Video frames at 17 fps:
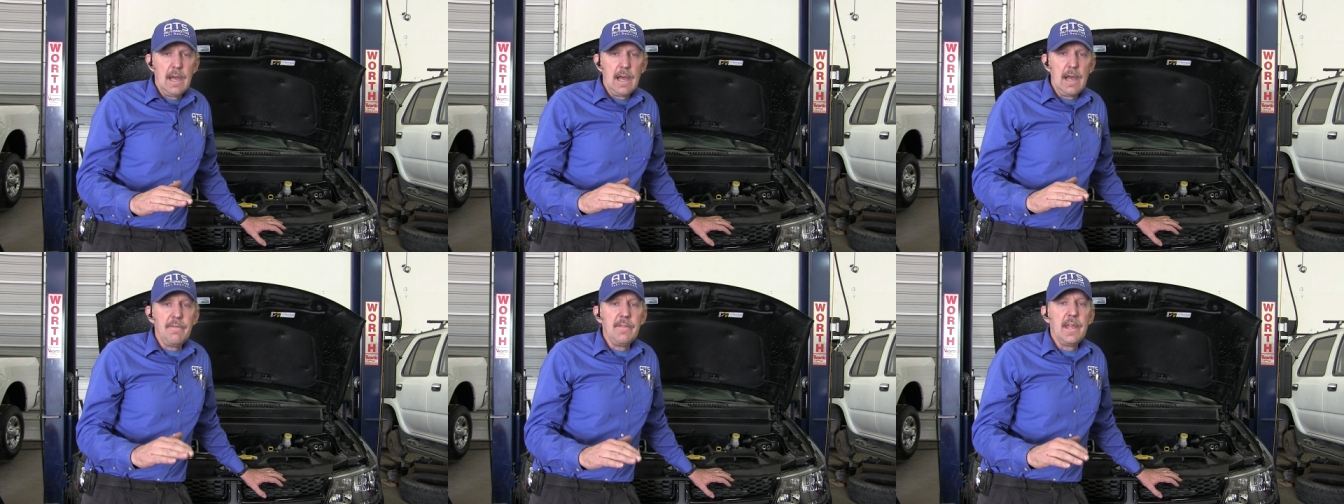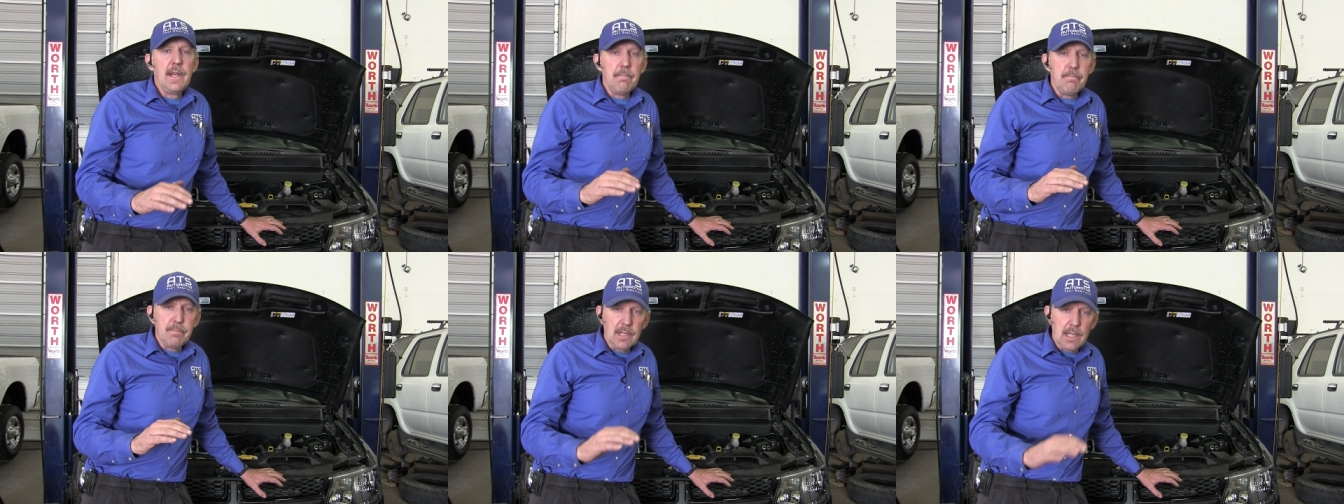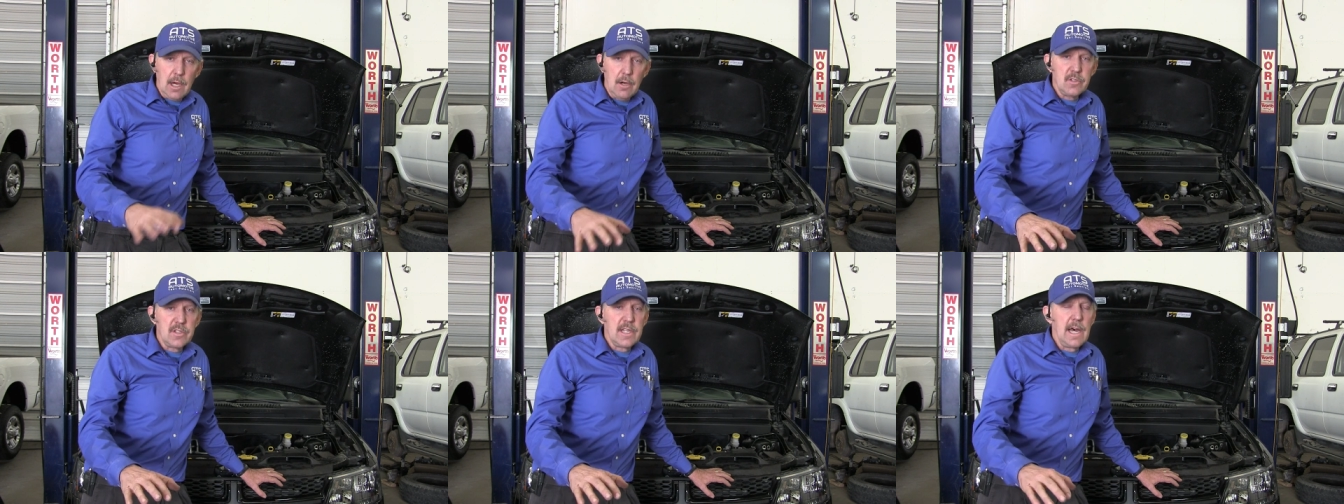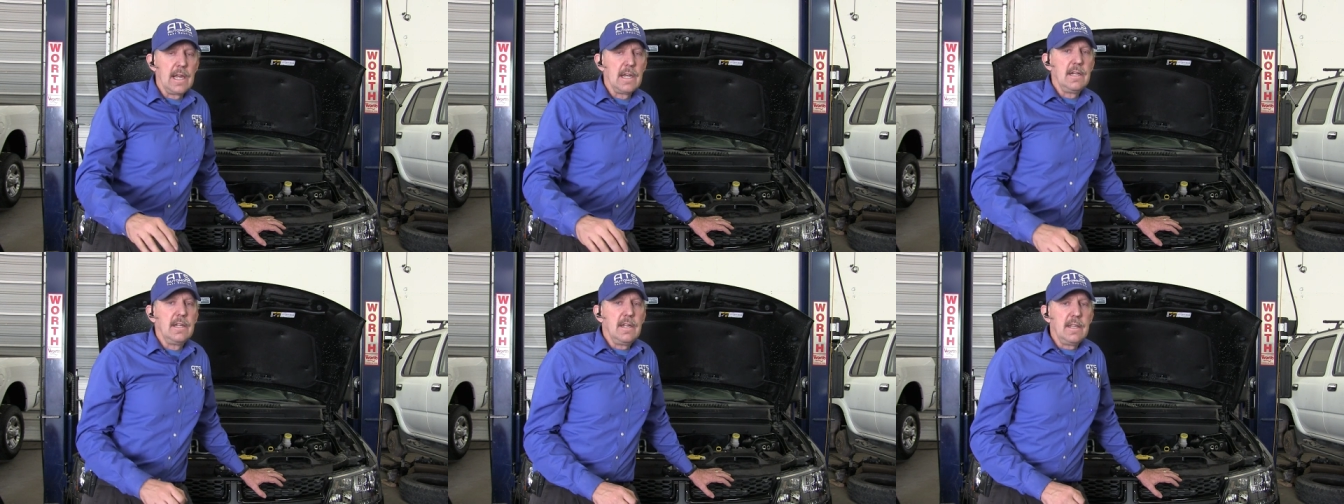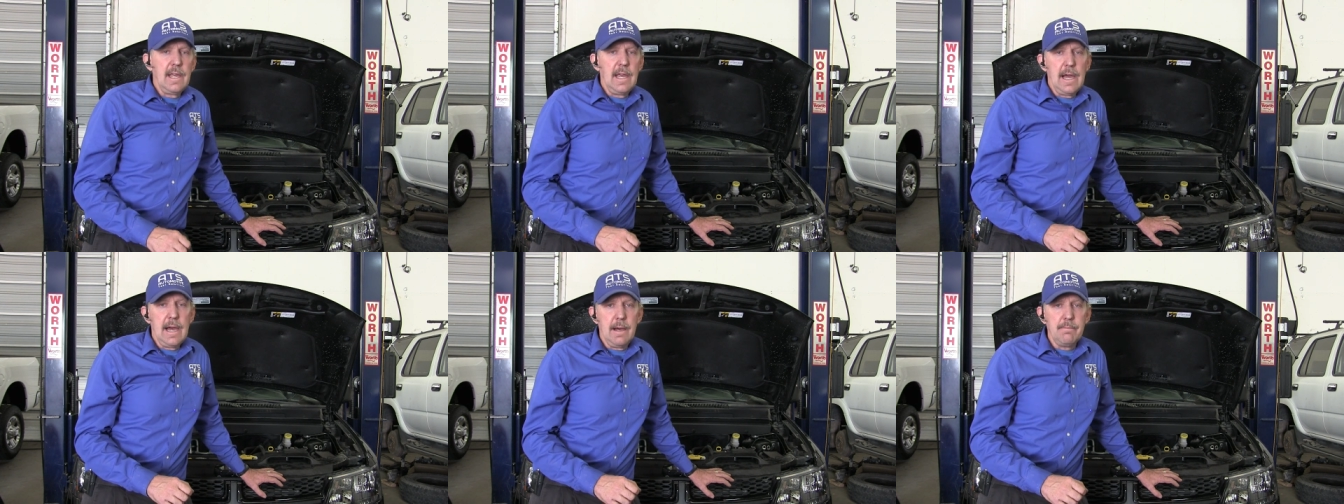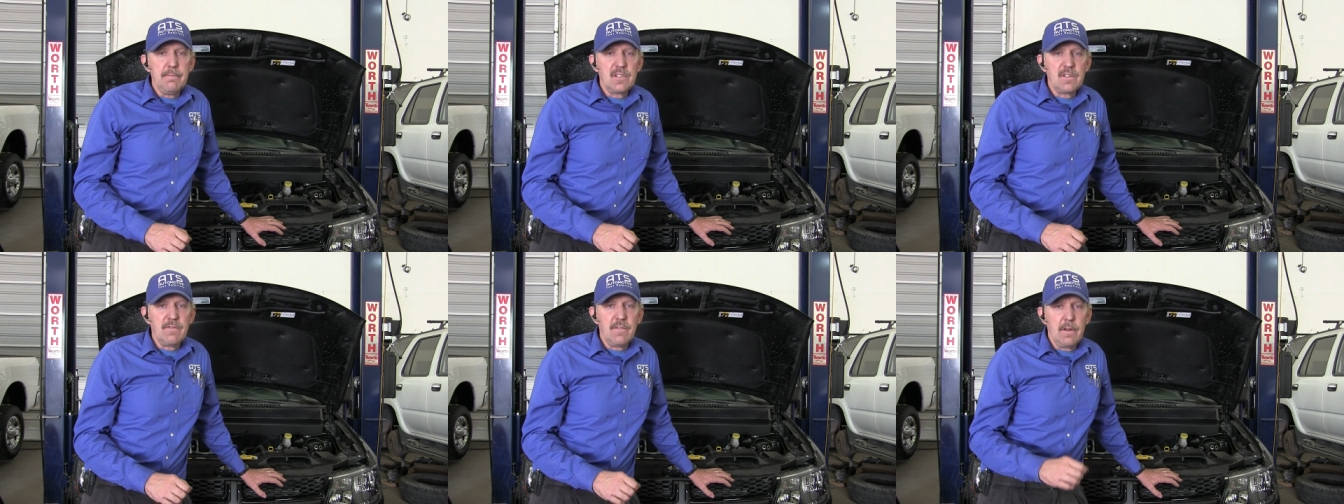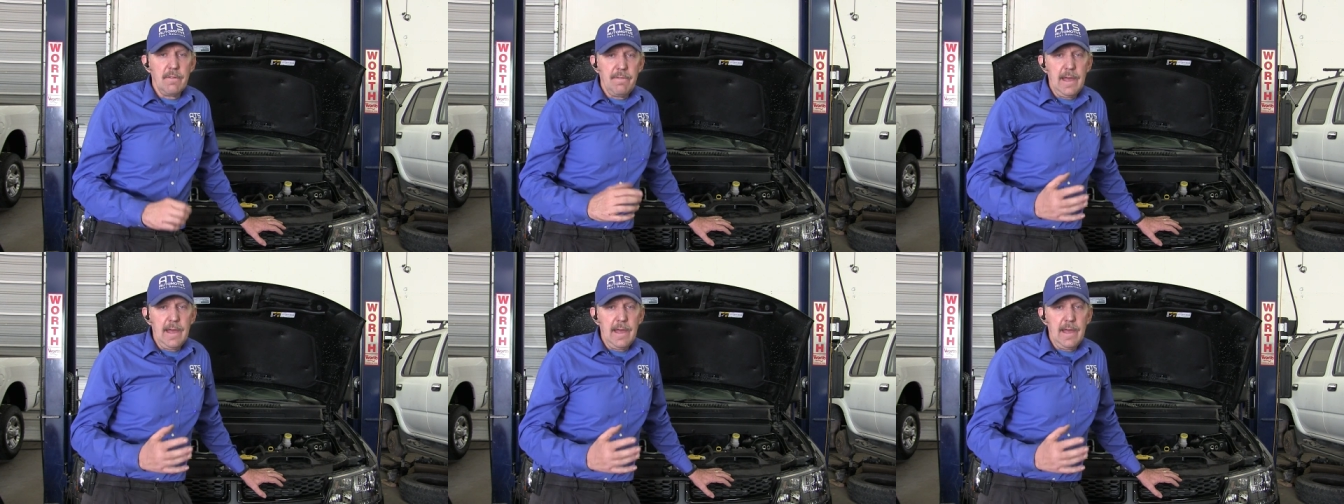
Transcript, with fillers: and then it blows that into the atmosphere.